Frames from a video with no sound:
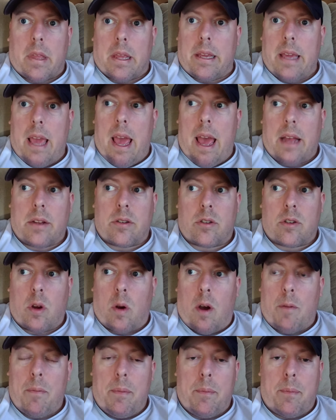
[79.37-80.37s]
Yeah,
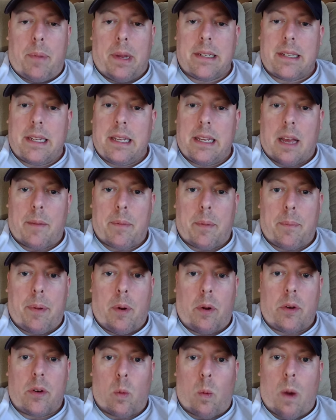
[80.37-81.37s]
so I've been busy. I've been
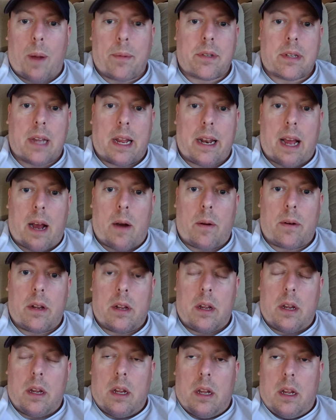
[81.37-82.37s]
building the website out.
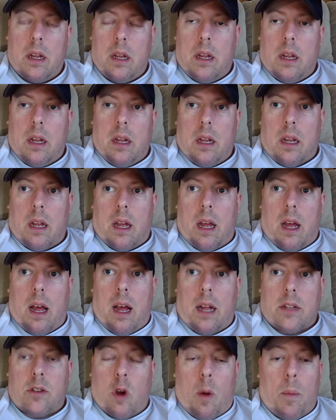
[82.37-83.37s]

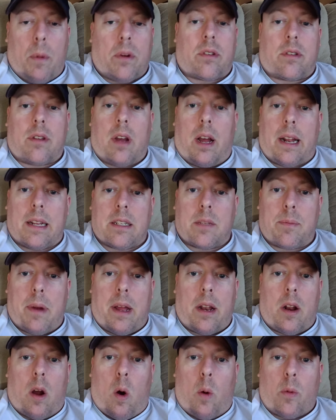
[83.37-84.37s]
It's almost done. I
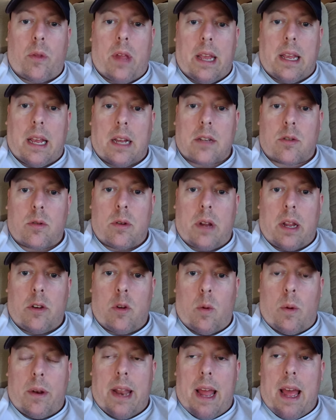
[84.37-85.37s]
spent all day yesterday
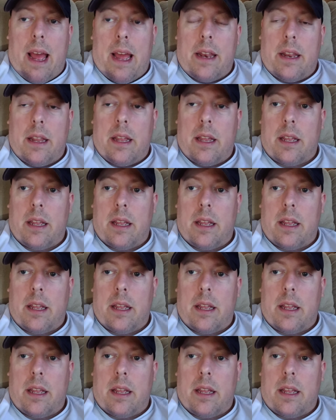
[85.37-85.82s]
doing that.